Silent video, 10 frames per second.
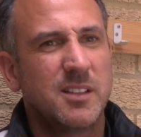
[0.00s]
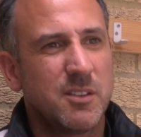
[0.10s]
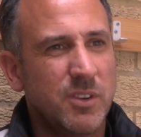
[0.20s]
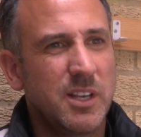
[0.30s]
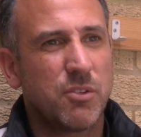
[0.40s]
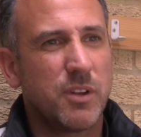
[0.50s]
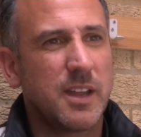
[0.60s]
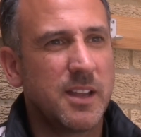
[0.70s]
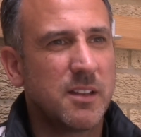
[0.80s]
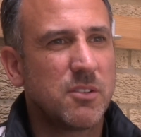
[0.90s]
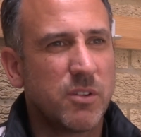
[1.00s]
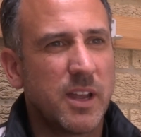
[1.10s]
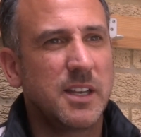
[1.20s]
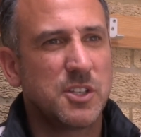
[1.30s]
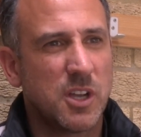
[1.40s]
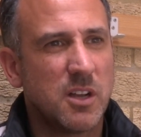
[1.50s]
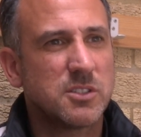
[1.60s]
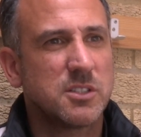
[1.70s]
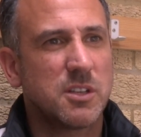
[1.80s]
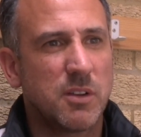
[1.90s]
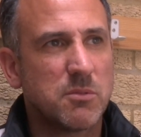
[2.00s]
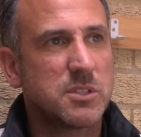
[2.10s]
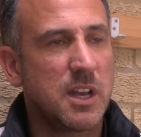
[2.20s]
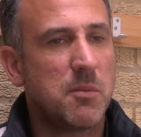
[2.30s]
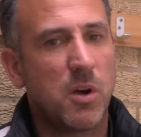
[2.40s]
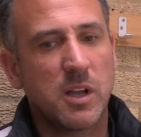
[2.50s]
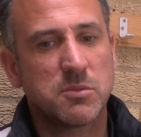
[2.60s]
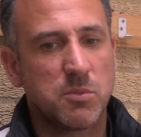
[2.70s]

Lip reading: Didn't really create any chances, so that was in our minds.